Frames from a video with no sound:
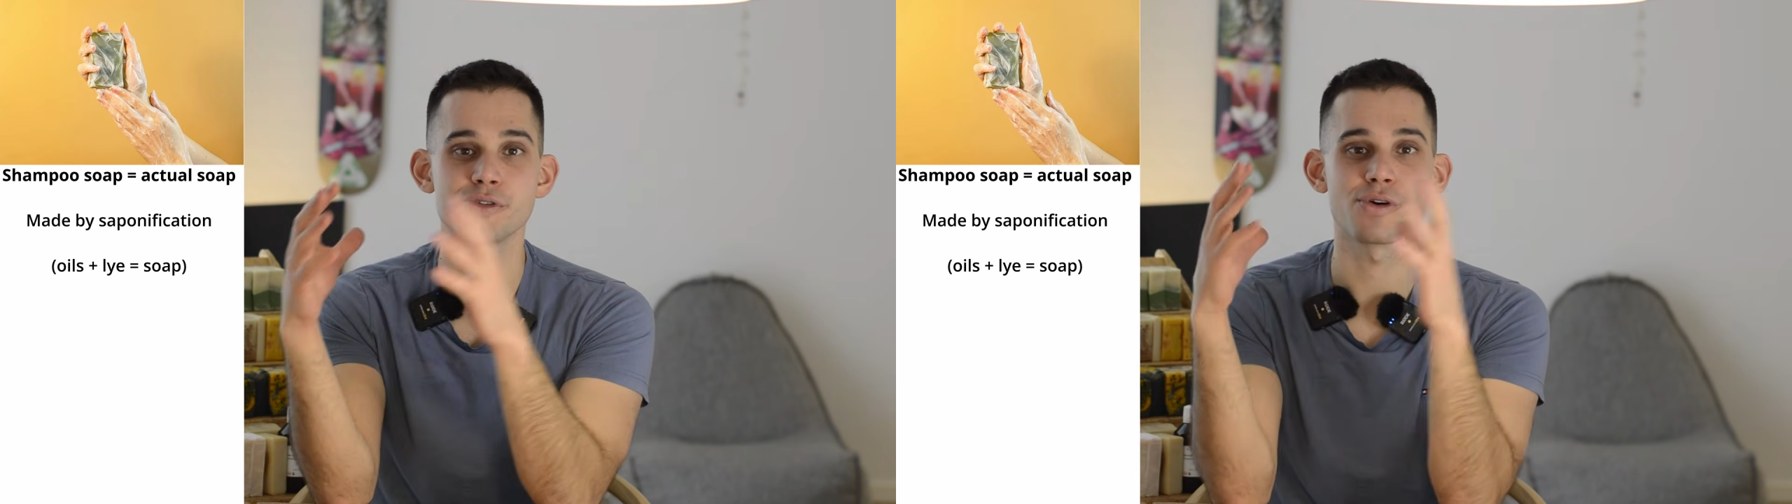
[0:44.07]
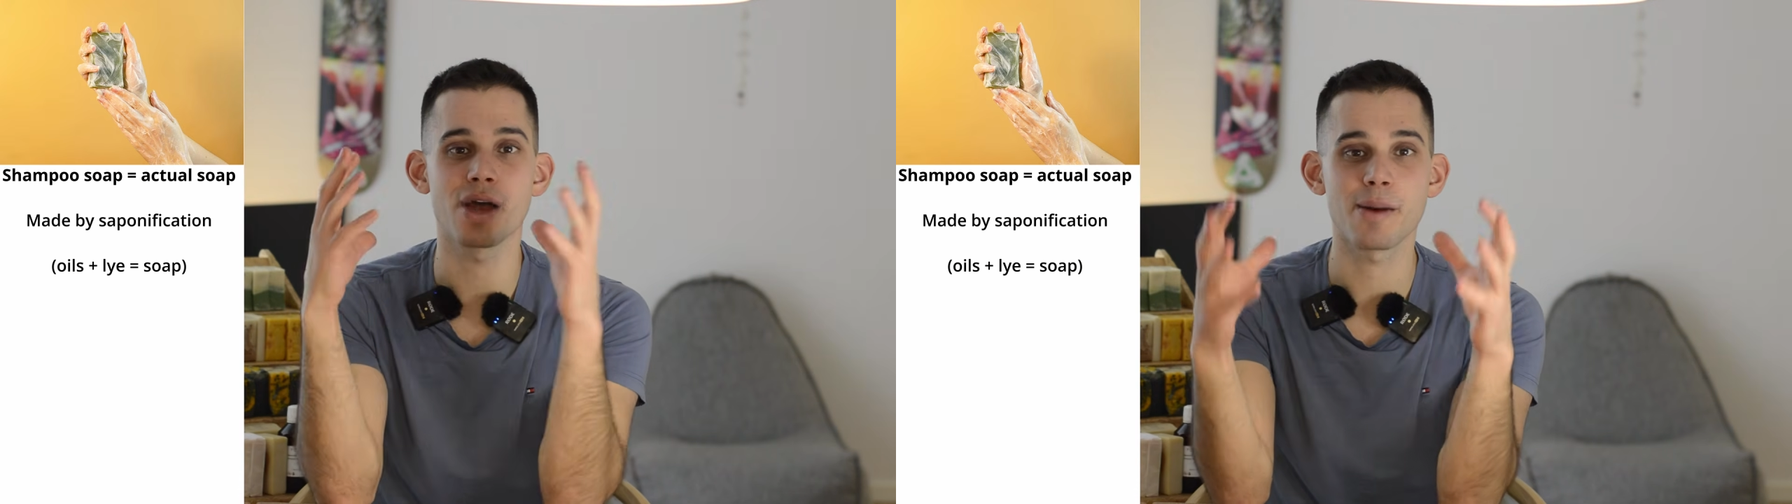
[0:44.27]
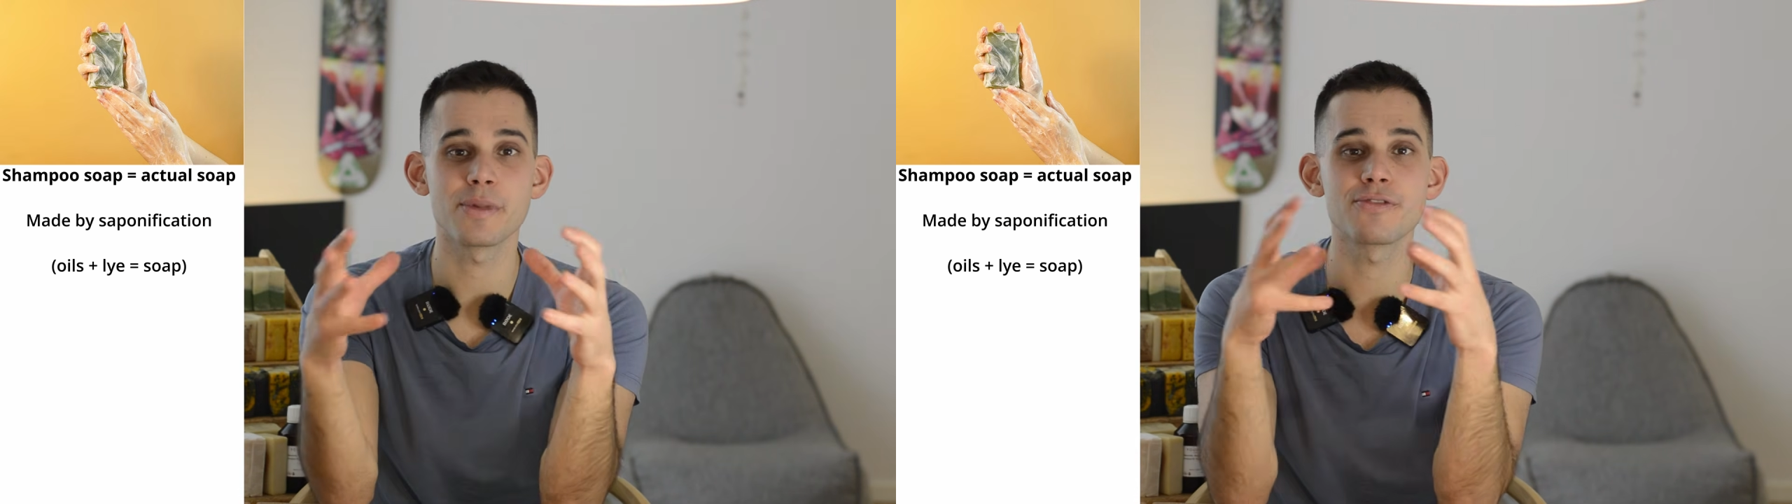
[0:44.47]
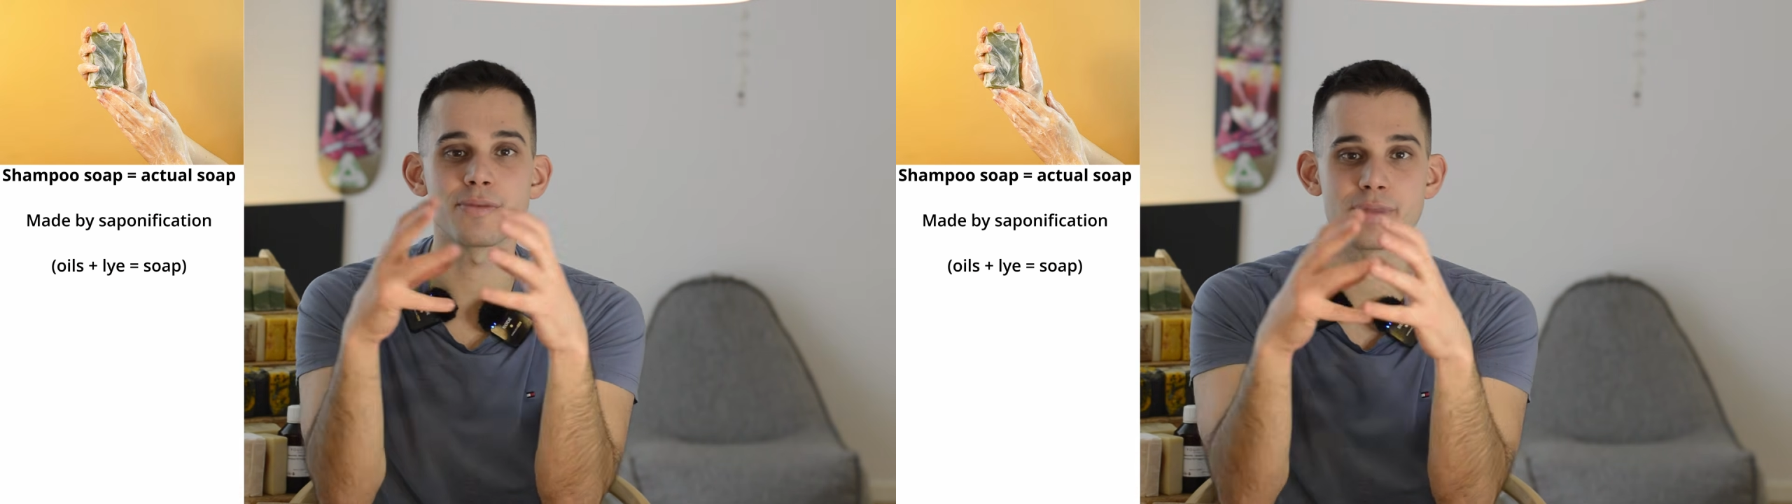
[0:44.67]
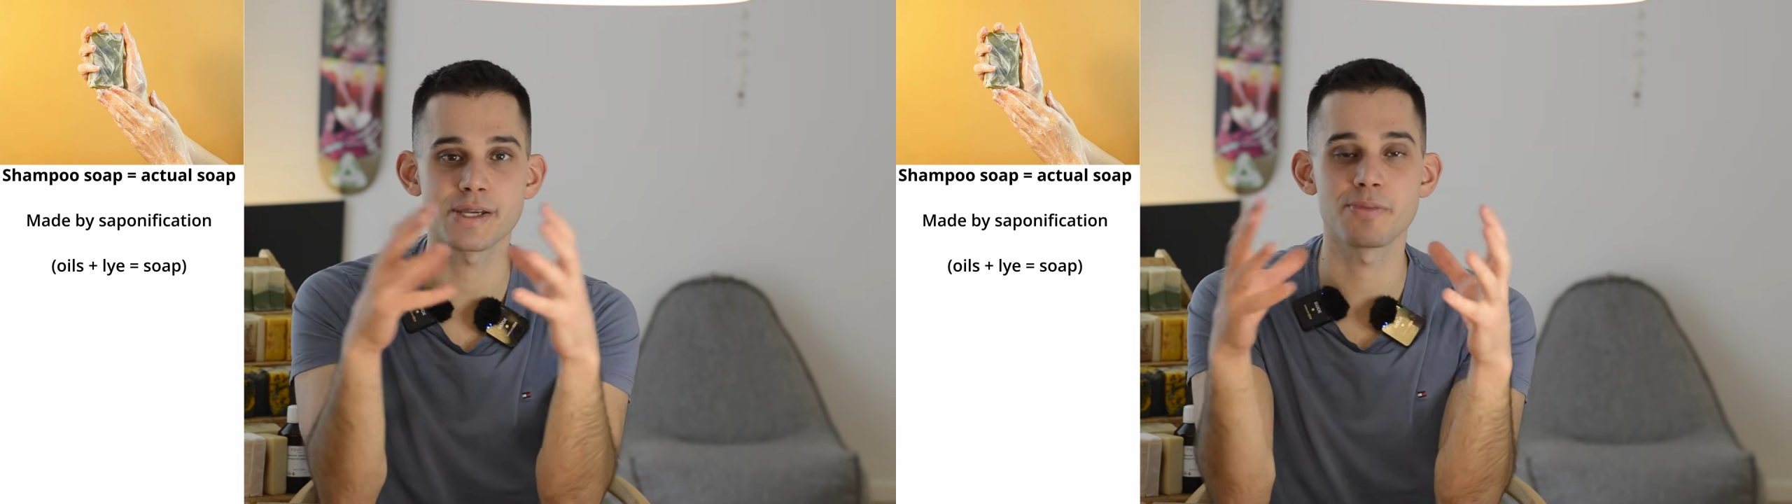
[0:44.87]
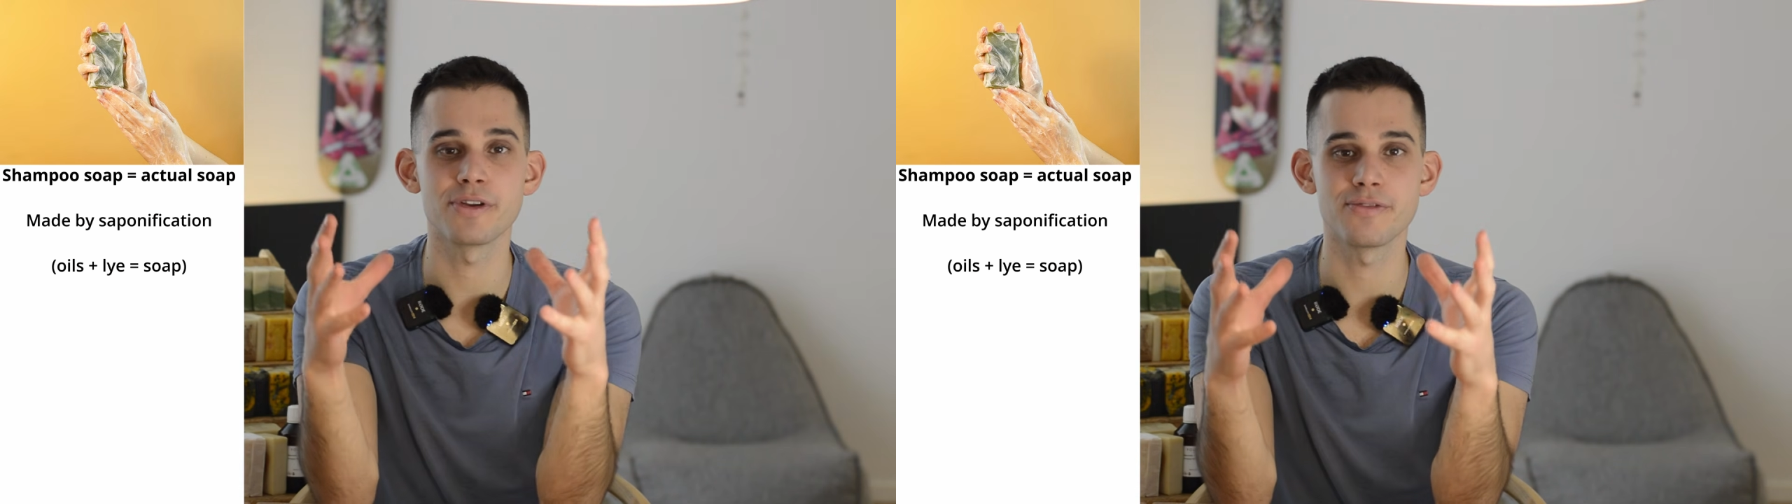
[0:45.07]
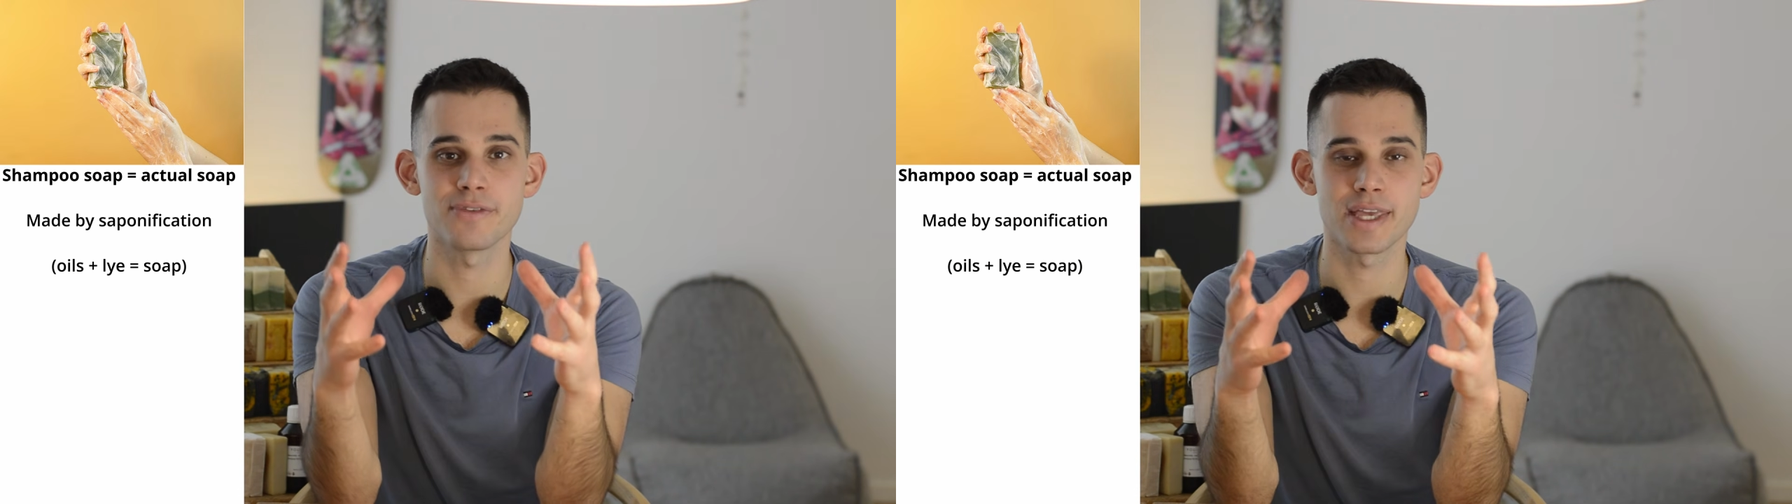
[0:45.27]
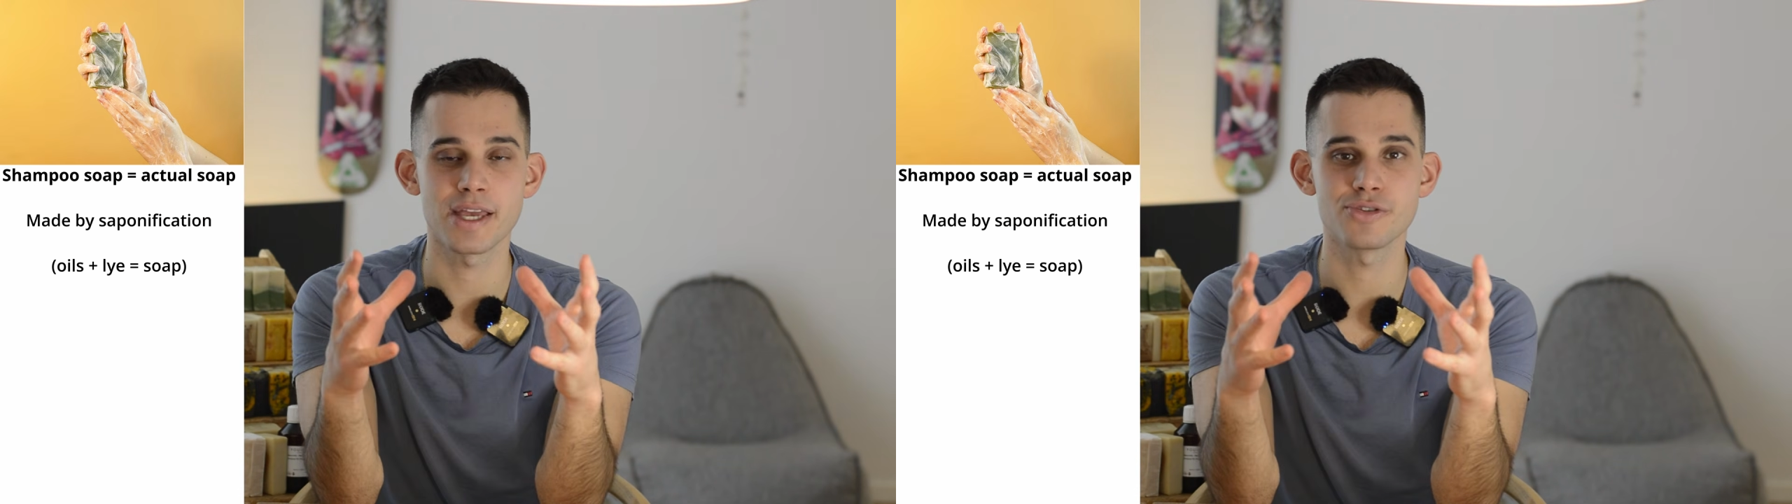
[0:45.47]
so coming from the
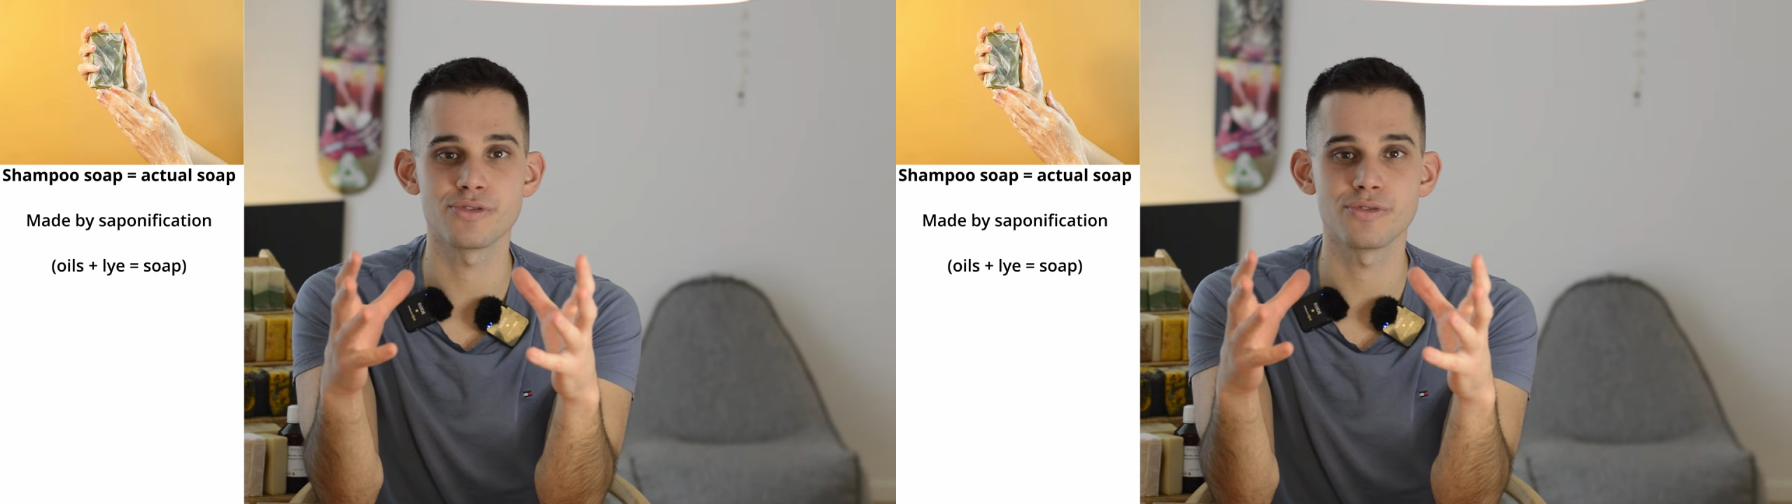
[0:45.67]
saponification